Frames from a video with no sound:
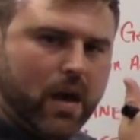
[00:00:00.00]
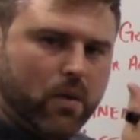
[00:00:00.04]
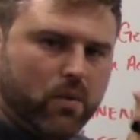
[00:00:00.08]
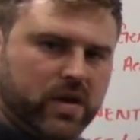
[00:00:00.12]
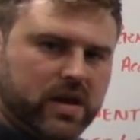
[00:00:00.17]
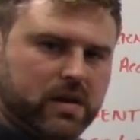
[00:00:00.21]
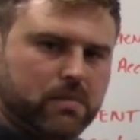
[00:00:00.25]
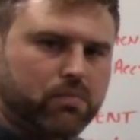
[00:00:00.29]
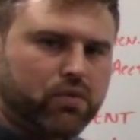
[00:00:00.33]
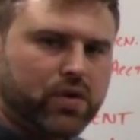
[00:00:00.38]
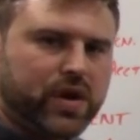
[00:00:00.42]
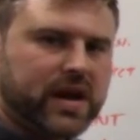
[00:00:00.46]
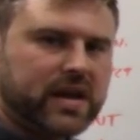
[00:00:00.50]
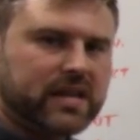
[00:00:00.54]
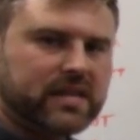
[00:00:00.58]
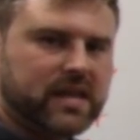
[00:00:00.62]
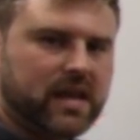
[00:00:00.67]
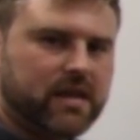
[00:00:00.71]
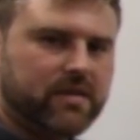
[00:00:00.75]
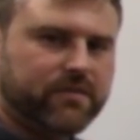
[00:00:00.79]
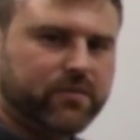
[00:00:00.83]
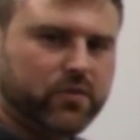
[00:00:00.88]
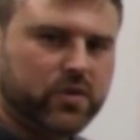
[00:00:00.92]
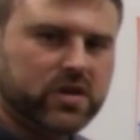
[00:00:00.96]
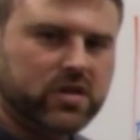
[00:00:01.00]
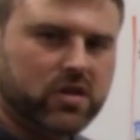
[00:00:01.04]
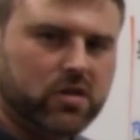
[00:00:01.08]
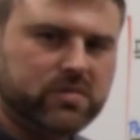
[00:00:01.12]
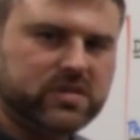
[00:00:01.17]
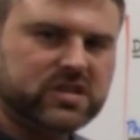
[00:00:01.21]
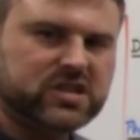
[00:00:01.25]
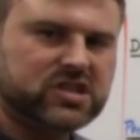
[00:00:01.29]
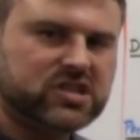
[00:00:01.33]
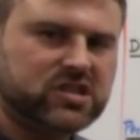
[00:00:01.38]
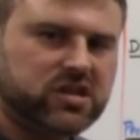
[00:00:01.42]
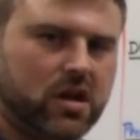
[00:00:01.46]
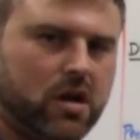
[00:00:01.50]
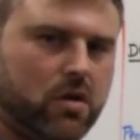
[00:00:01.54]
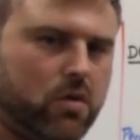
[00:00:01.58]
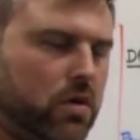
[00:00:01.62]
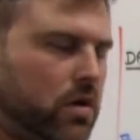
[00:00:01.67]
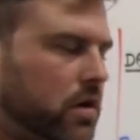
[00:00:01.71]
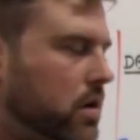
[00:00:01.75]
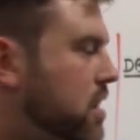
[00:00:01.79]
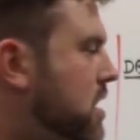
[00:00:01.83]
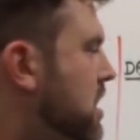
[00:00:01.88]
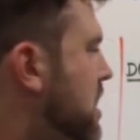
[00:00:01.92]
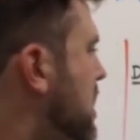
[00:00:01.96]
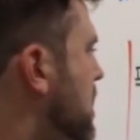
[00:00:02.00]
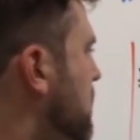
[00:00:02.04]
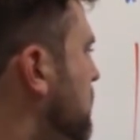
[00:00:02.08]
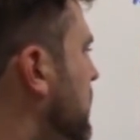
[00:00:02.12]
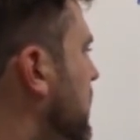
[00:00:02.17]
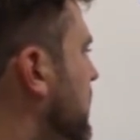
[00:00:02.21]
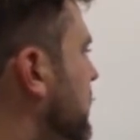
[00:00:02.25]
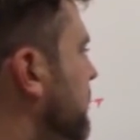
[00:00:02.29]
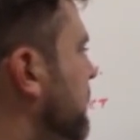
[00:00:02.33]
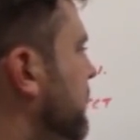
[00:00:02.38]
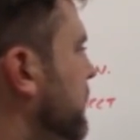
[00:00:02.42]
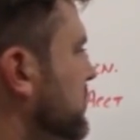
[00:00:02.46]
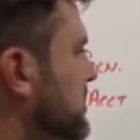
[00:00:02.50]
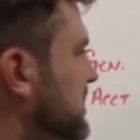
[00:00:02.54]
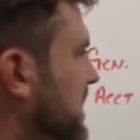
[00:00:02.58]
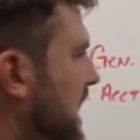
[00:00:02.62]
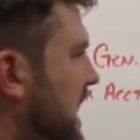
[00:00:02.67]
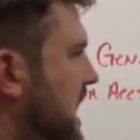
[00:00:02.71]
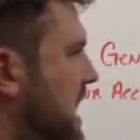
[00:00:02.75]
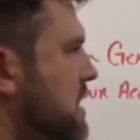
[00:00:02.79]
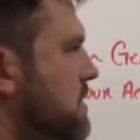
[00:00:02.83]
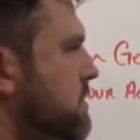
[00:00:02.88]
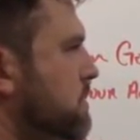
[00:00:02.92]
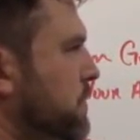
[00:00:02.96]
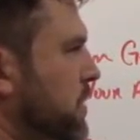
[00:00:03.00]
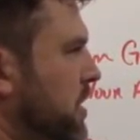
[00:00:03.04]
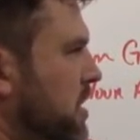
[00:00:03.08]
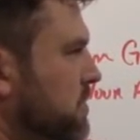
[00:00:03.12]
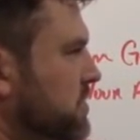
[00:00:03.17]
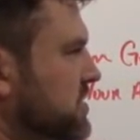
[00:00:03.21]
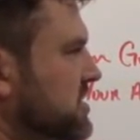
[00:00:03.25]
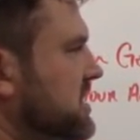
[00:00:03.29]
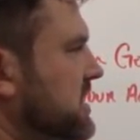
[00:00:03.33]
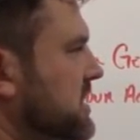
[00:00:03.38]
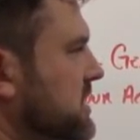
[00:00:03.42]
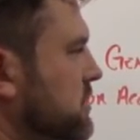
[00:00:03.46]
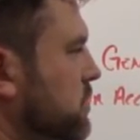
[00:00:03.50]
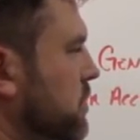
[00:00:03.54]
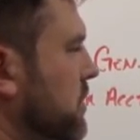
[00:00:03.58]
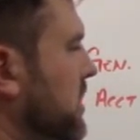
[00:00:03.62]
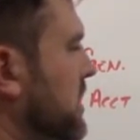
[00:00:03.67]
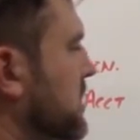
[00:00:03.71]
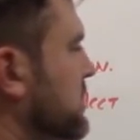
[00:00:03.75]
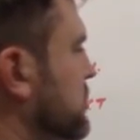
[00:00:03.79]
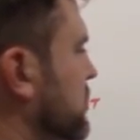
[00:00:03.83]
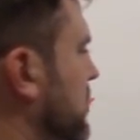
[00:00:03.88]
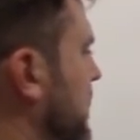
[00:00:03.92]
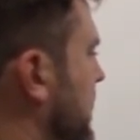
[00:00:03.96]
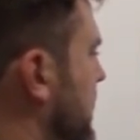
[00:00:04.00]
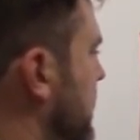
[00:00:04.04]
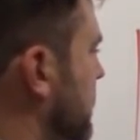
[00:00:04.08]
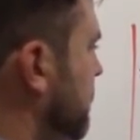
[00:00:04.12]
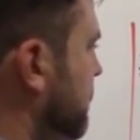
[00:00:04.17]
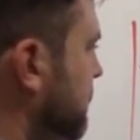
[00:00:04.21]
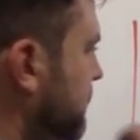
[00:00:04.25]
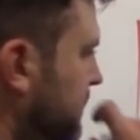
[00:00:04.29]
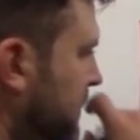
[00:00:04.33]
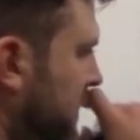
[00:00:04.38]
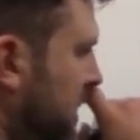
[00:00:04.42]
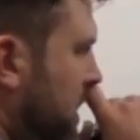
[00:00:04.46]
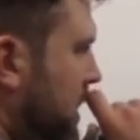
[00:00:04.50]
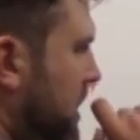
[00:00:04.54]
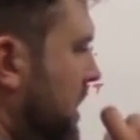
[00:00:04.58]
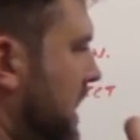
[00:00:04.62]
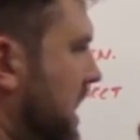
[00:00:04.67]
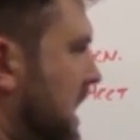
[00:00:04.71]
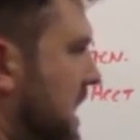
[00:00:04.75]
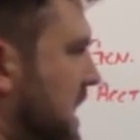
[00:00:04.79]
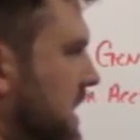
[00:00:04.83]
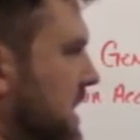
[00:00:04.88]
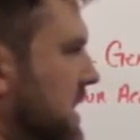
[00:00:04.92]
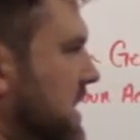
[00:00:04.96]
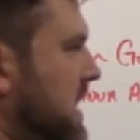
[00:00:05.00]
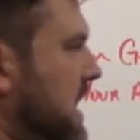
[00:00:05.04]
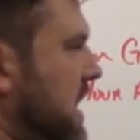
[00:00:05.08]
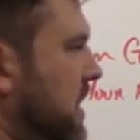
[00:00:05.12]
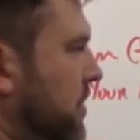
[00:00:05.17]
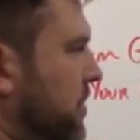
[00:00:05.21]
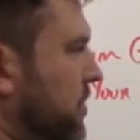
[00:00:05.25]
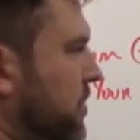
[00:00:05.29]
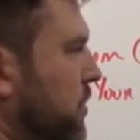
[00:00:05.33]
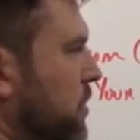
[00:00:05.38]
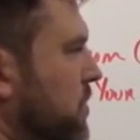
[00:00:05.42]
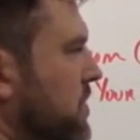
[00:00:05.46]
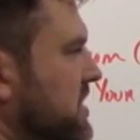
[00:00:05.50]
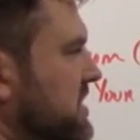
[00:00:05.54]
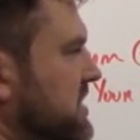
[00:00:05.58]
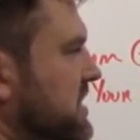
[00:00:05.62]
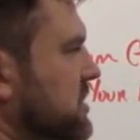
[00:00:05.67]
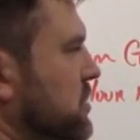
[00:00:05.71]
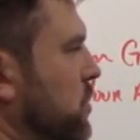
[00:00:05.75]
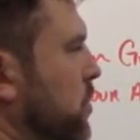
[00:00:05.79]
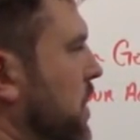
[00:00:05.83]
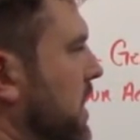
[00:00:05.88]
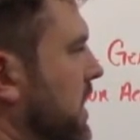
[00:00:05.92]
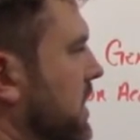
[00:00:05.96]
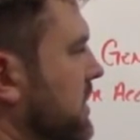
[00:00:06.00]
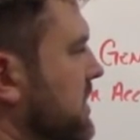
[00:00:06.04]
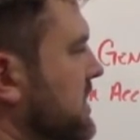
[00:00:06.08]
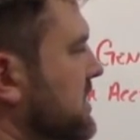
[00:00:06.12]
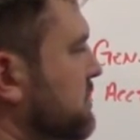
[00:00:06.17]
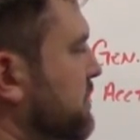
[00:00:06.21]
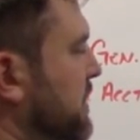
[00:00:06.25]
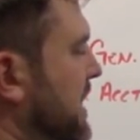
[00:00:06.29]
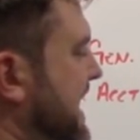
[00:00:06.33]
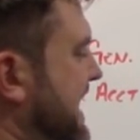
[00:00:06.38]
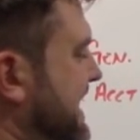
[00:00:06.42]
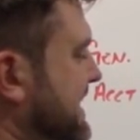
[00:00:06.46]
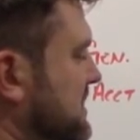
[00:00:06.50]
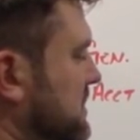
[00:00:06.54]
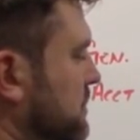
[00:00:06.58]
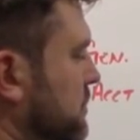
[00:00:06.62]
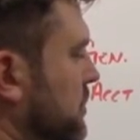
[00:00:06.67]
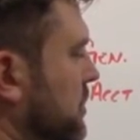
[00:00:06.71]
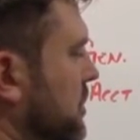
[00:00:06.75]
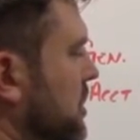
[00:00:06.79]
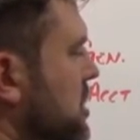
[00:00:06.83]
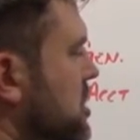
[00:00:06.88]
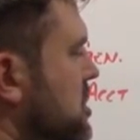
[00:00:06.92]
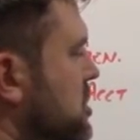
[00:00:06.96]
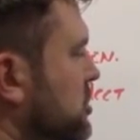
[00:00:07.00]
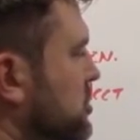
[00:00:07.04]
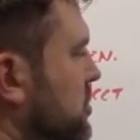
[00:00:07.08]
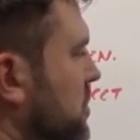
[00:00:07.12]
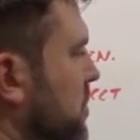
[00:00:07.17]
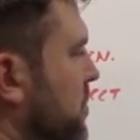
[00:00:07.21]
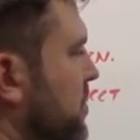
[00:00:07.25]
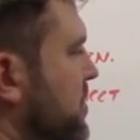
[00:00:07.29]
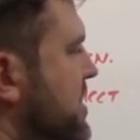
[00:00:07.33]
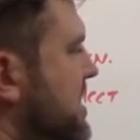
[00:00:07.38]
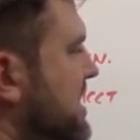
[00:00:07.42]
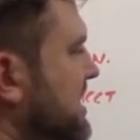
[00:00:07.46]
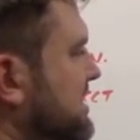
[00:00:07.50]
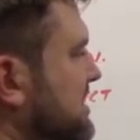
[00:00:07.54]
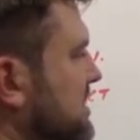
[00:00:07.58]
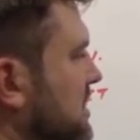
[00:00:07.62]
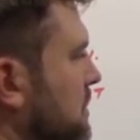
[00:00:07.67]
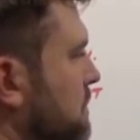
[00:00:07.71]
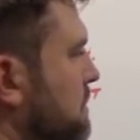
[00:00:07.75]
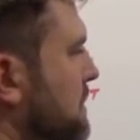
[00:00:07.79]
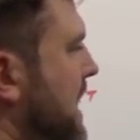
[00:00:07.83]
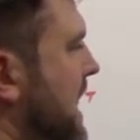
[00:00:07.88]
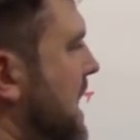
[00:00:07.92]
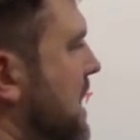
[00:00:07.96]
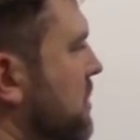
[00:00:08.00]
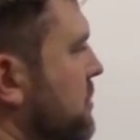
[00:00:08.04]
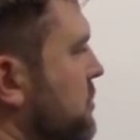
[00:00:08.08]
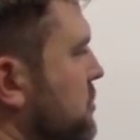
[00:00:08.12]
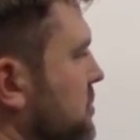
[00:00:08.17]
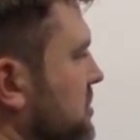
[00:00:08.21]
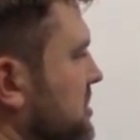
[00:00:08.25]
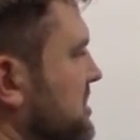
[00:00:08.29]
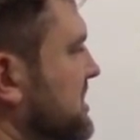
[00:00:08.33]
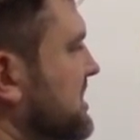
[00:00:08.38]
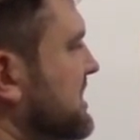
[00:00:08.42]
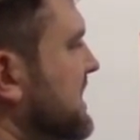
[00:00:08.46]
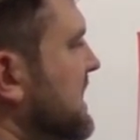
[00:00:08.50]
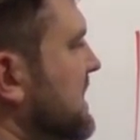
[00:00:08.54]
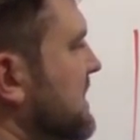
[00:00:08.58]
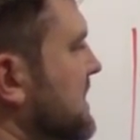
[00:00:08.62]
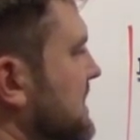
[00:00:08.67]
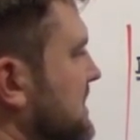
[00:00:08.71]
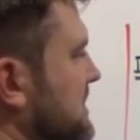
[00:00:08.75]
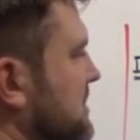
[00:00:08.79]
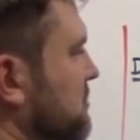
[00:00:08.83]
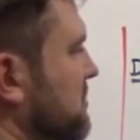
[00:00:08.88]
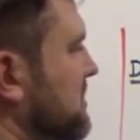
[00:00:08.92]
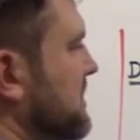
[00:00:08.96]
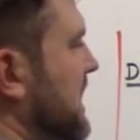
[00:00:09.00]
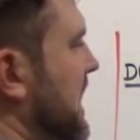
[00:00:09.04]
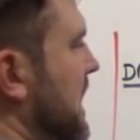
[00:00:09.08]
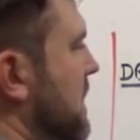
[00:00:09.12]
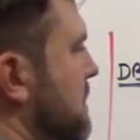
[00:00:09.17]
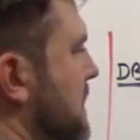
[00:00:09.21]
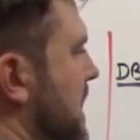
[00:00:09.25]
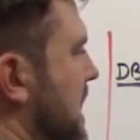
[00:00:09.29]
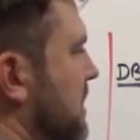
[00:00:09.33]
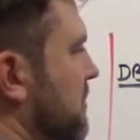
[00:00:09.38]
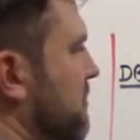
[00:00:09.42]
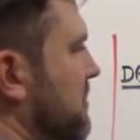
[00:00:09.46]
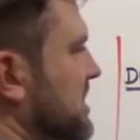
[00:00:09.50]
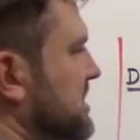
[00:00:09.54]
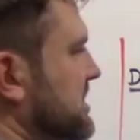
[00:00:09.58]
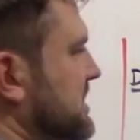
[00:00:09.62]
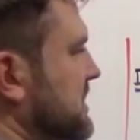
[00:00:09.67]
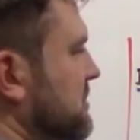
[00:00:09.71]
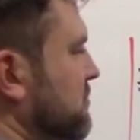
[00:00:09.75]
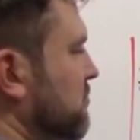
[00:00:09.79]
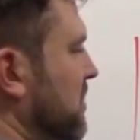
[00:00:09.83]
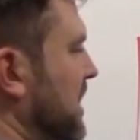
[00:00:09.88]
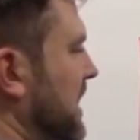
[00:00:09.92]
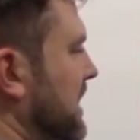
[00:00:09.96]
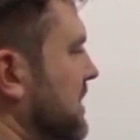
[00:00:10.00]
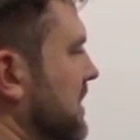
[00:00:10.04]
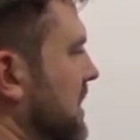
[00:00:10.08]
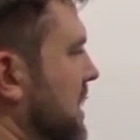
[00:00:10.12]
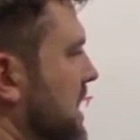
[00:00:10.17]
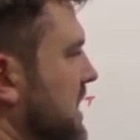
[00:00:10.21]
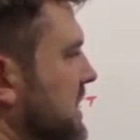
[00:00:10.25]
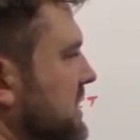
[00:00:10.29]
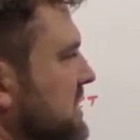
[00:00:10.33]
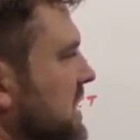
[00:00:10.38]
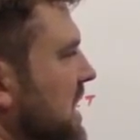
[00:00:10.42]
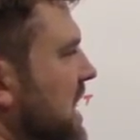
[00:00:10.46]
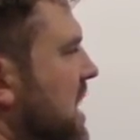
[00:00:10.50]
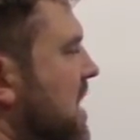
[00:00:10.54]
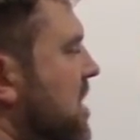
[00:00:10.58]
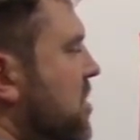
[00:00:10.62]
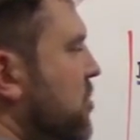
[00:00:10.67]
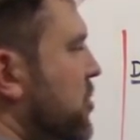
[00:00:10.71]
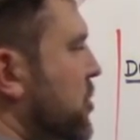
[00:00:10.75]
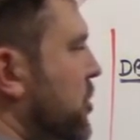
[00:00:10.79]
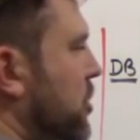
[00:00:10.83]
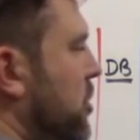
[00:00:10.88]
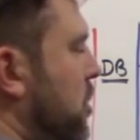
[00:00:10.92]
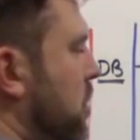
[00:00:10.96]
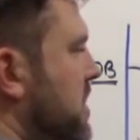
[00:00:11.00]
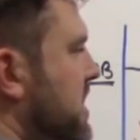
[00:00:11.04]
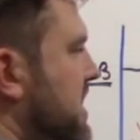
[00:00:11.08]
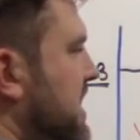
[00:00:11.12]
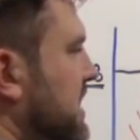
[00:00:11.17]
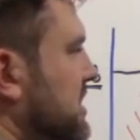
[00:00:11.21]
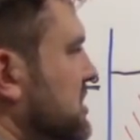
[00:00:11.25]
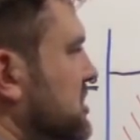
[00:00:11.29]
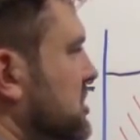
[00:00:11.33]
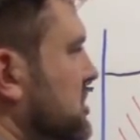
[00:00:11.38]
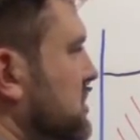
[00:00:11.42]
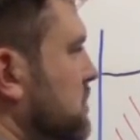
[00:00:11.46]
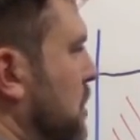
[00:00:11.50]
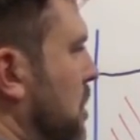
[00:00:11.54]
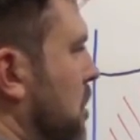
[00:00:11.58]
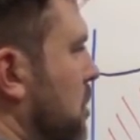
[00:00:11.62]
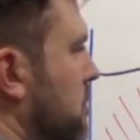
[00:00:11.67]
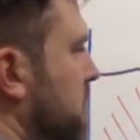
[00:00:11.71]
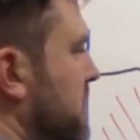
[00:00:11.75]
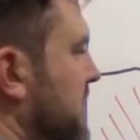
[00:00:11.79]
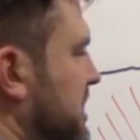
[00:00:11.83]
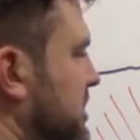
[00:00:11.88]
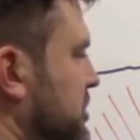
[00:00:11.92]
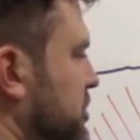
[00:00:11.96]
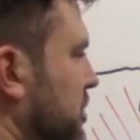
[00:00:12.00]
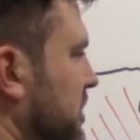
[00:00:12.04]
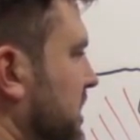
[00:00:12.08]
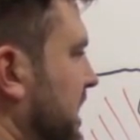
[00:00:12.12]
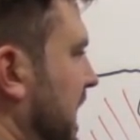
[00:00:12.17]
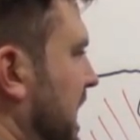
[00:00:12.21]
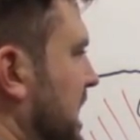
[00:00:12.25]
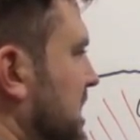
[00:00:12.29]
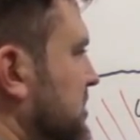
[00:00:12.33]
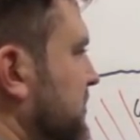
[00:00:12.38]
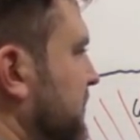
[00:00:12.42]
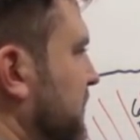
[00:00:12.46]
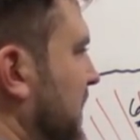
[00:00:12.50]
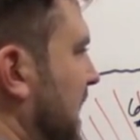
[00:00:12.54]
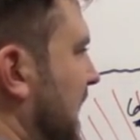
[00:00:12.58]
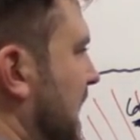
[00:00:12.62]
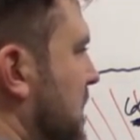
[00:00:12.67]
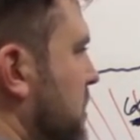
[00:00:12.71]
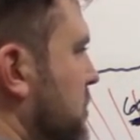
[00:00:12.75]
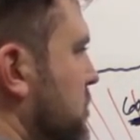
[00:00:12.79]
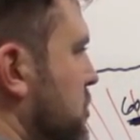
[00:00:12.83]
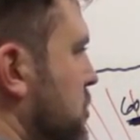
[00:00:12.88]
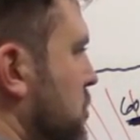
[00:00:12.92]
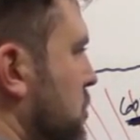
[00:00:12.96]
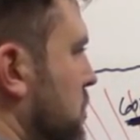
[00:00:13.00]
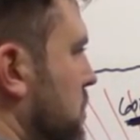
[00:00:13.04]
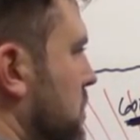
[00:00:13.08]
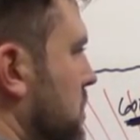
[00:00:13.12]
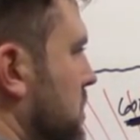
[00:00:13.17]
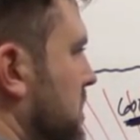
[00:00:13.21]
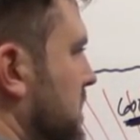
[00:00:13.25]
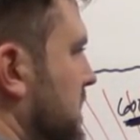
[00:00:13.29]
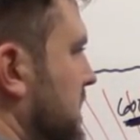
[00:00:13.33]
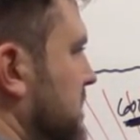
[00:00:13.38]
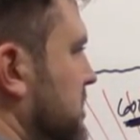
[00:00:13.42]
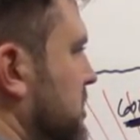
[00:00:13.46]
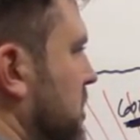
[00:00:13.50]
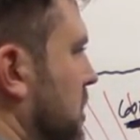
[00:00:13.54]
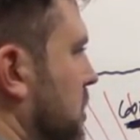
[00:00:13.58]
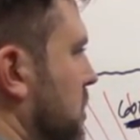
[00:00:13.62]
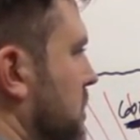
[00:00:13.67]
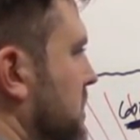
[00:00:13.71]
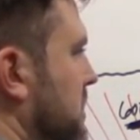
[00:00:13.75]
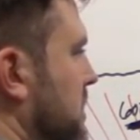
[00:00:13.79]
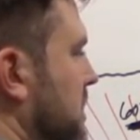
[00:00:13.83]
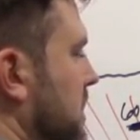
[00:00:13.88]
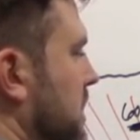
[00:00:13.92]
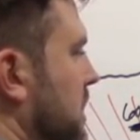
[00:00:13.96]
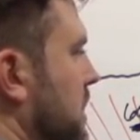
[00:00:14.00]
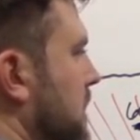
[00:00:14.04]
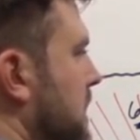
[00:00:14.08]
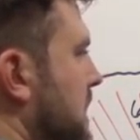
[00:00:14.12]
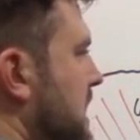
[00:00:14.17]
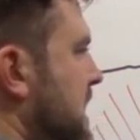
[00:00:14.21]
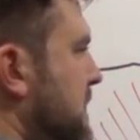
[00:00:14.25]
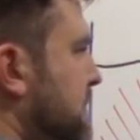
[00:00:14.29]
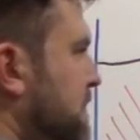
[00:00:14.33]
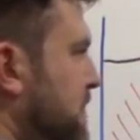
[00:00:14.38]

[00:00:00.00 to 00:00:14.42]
and we can break it down for you a little bit slower. But for time purposes, we're going to try and get through this as quickly as possible. So this amount, you'll see this net amount at risk, these red lines, they're going to get smaller because your cash value is going to